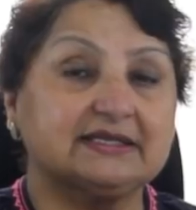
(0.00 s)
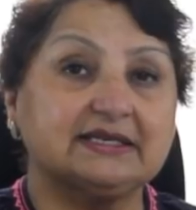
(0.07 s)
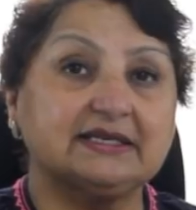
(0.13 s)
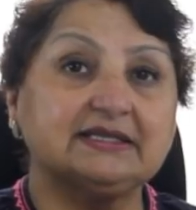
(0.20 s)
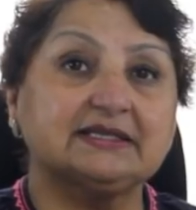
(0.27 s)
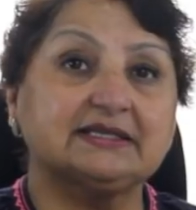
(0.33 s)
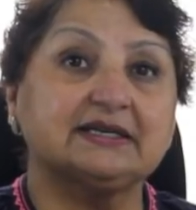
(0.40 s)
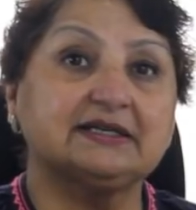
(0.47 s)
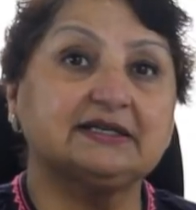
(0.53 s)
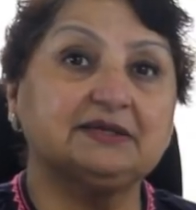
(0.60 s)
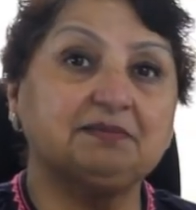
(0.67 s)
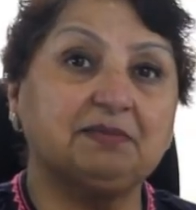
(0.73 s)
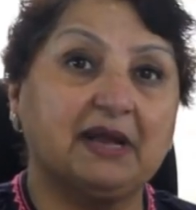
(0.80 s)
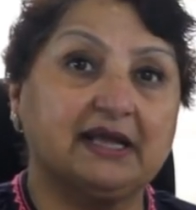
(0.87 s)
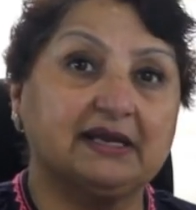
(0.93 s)
Since
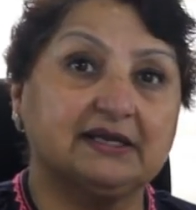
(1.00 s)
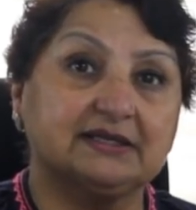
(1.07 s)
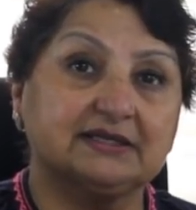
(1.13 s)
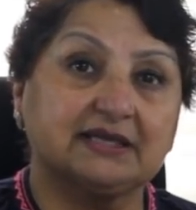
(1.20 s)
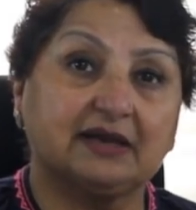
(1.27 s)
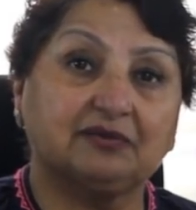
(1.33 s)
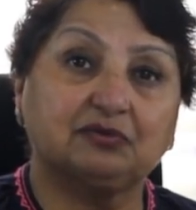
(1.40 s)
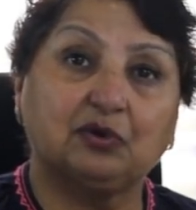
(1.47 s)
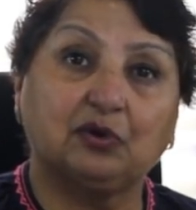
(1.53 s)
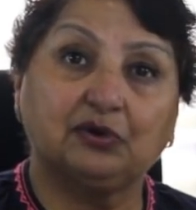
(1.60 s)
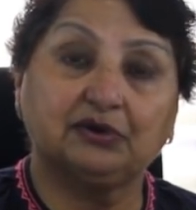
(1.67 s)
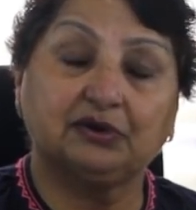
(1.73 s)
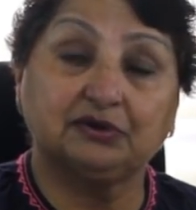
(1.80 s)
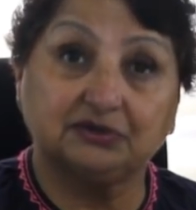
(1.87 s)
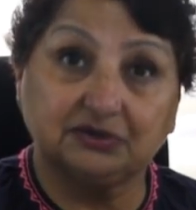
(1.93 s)
certain planets have
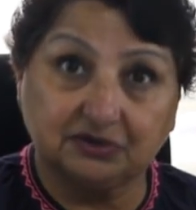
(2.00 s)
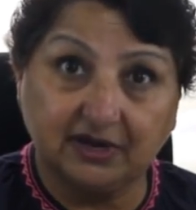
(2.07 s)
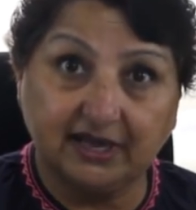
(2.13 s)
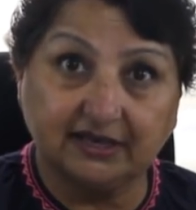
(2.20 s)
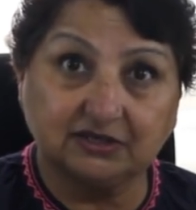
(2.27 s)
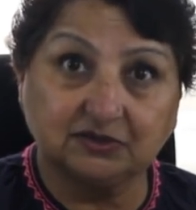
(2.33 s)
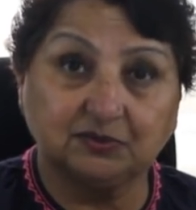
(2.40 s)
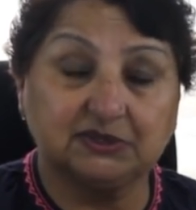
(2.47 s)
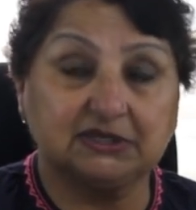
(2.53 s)
gone direct,